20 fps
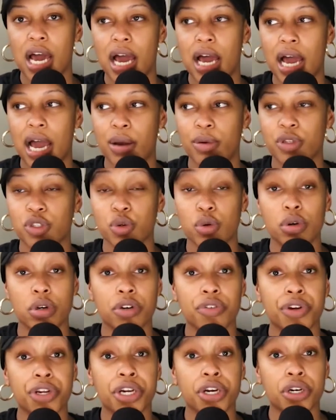I
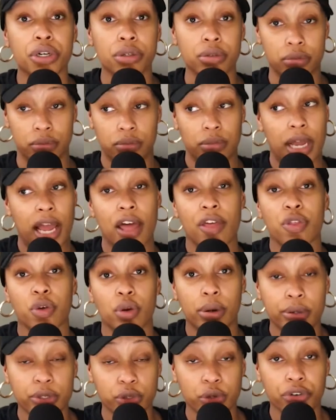thought I
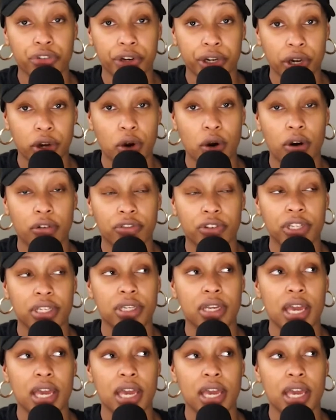ordering a coffee,